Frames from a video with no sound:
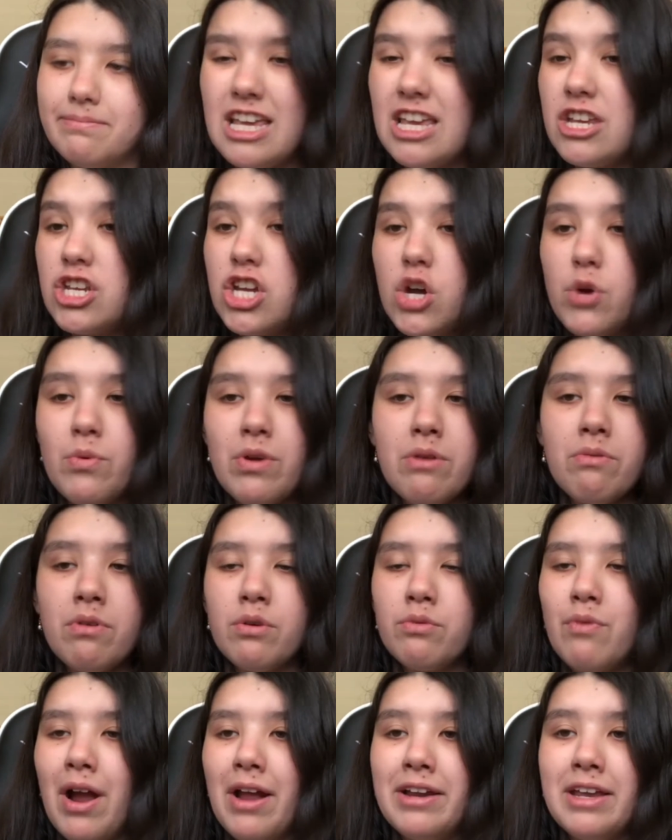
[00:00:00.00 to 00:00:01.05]
He knew we
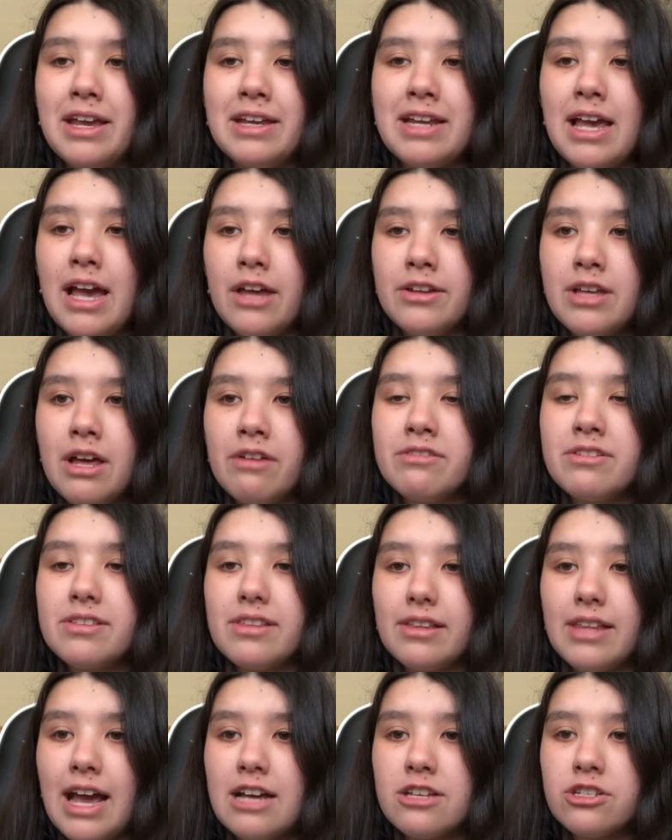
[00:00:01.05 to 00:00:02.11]
weren't ready and held out until
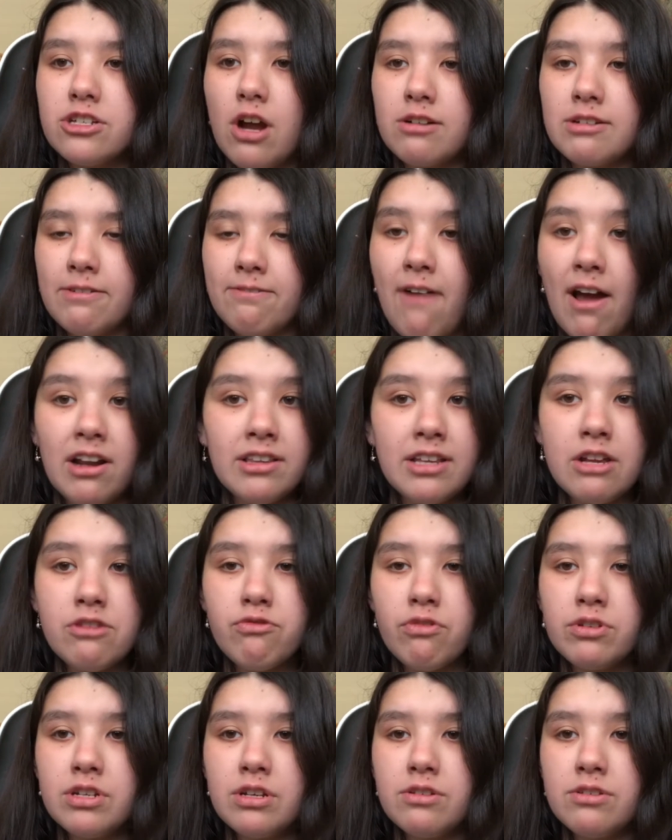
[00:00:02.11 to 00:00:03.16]
the last arc to finally
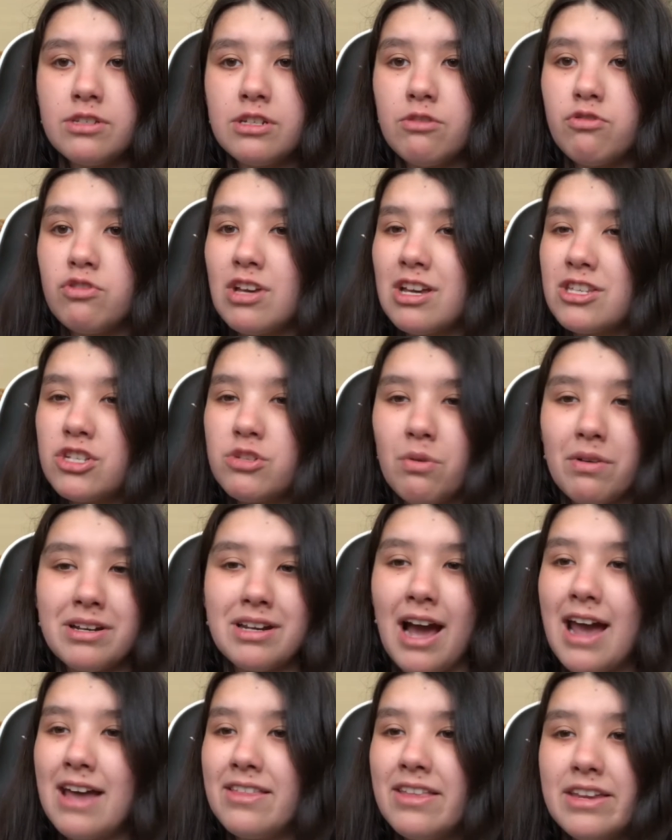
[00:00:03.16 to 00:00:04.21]
introduce you just to
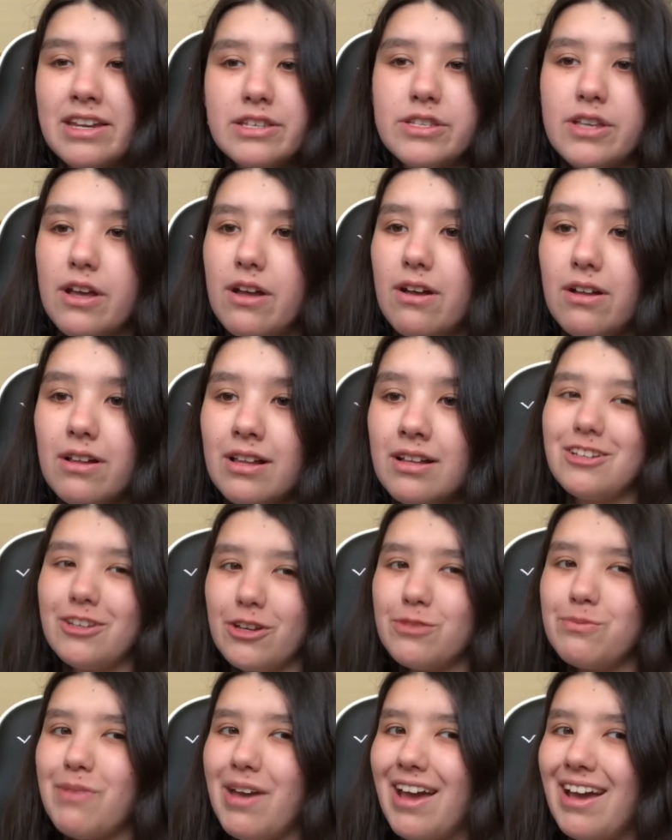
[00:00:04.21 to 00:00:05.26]
annihilate us all.
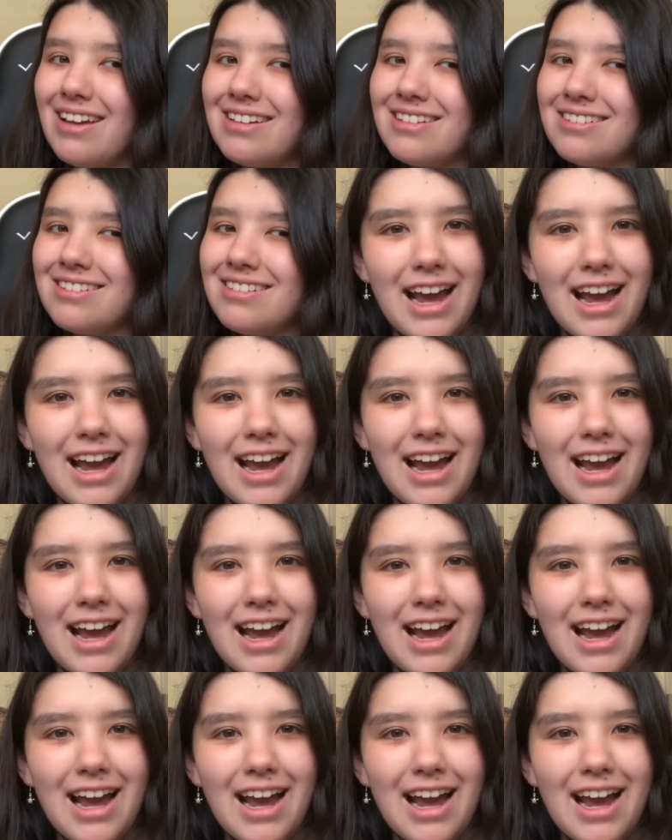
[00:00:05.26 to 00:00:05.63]
Good man.